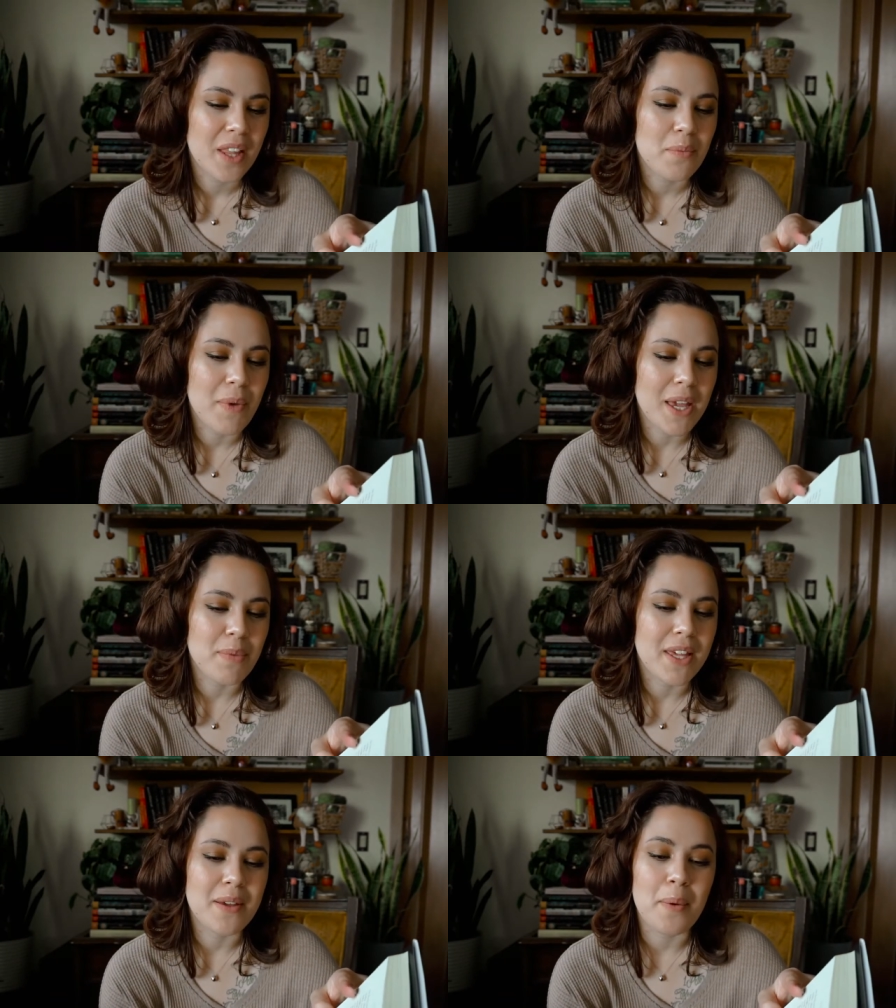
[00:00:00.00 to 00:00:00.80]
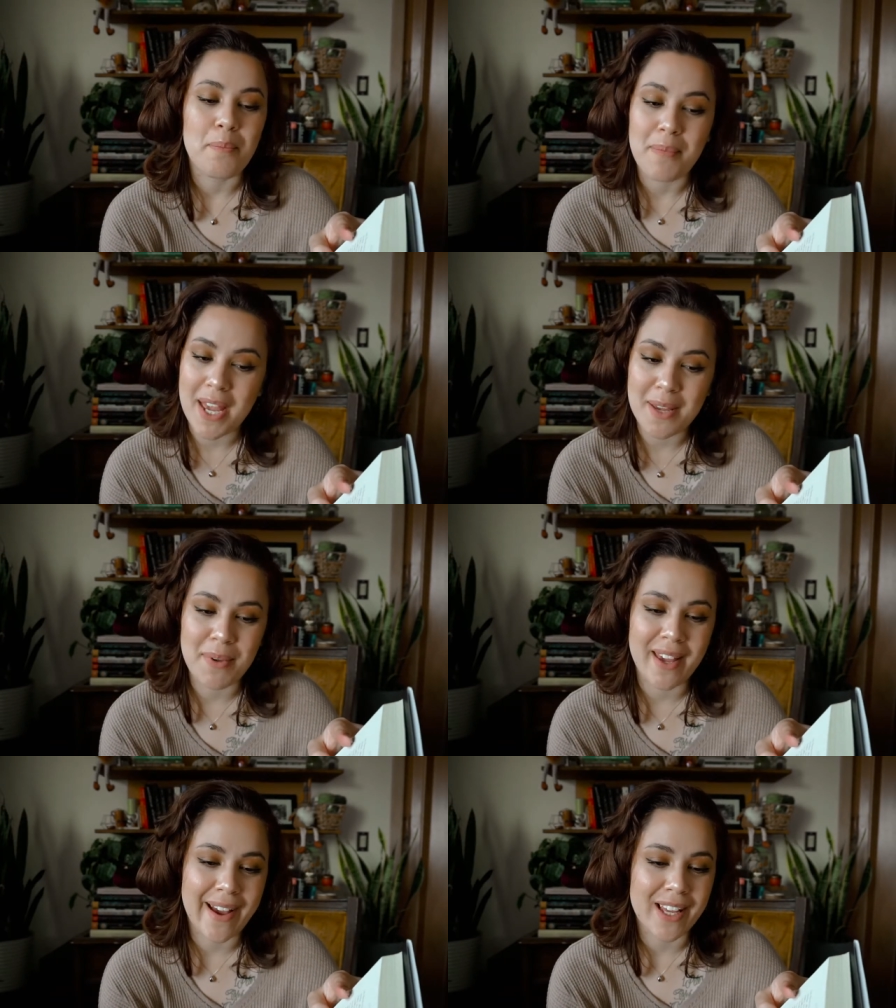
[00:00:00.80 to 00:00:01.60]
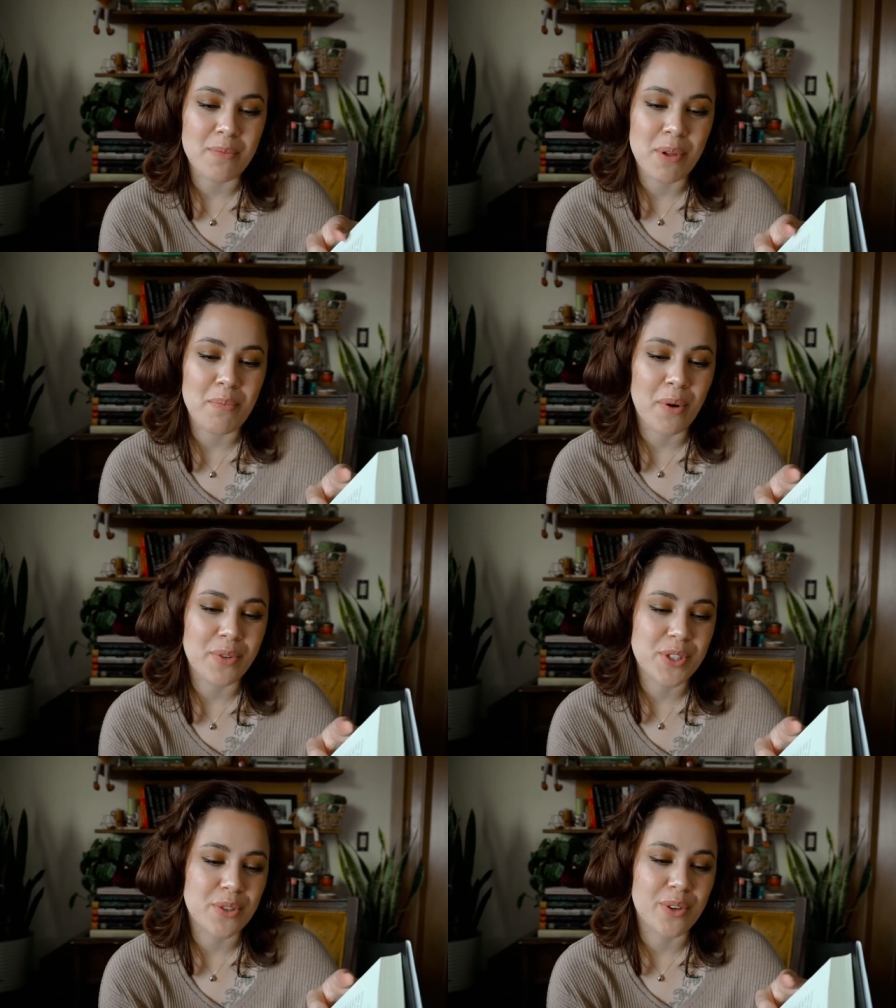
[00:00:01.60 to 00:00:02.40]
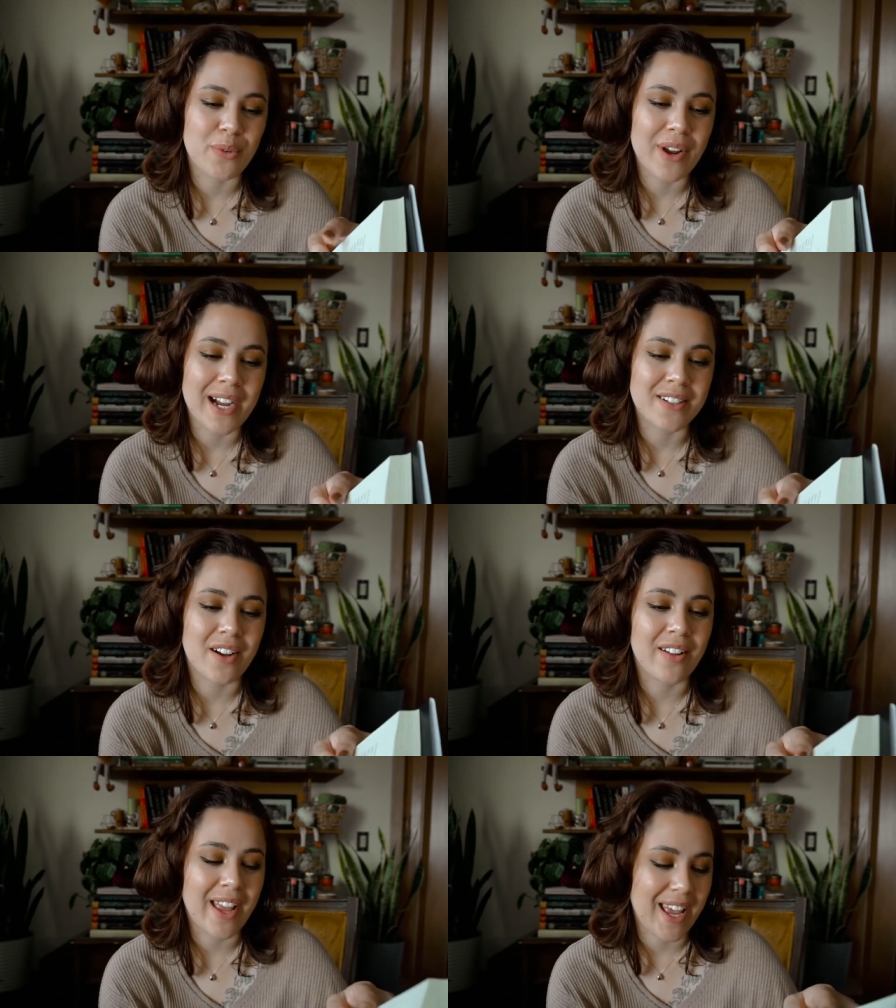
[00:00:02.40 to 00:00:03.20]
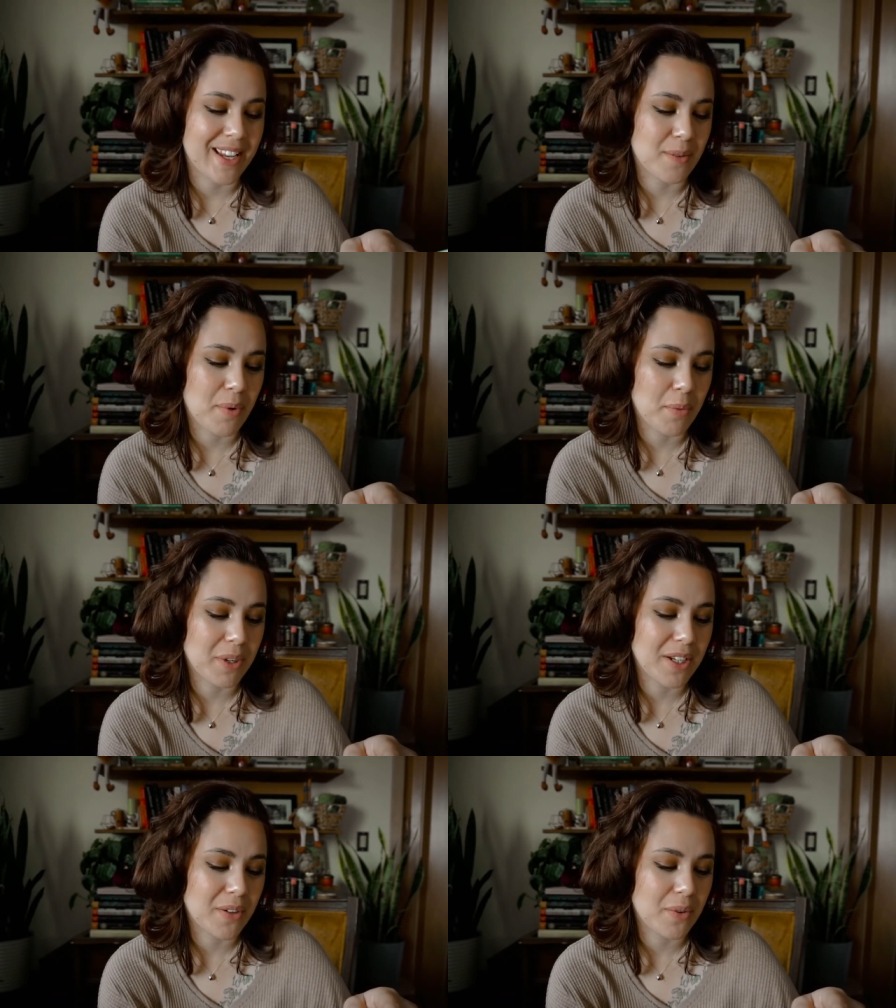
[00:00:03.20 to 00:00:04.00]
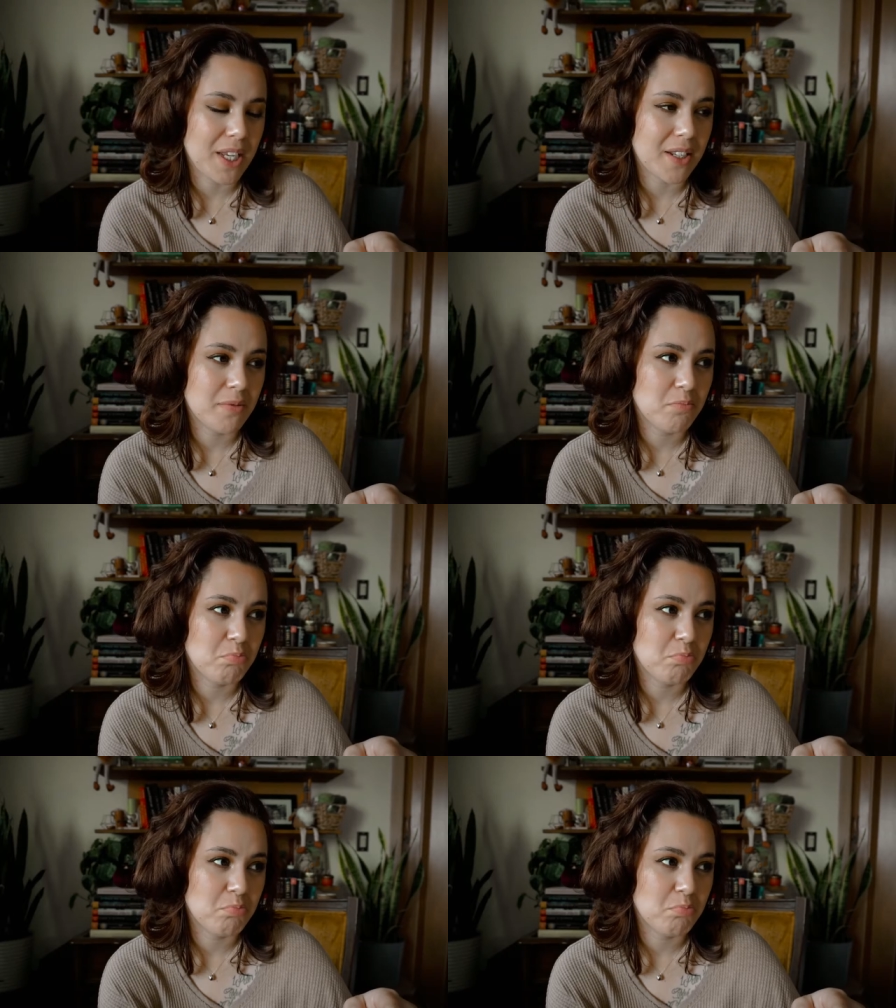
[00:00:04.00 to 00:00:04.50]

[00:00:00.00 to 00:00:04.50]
maybe, maybe I can be both to a ragdoll and a pumpkin queen.